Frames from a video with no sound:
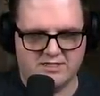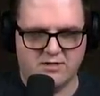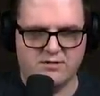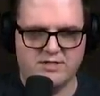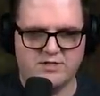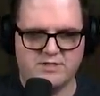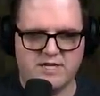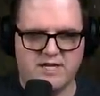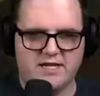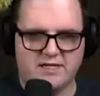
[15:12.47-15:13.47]
So did you, did you
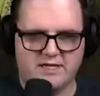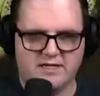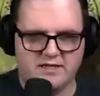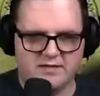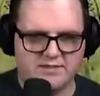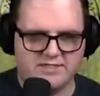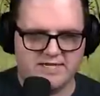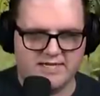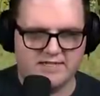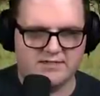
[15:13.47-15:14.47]
say carve it?
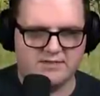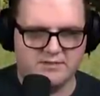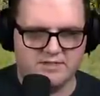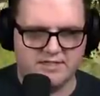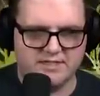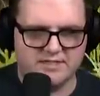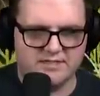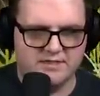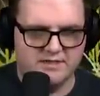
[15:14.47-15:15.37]
Sticks? Two sticks.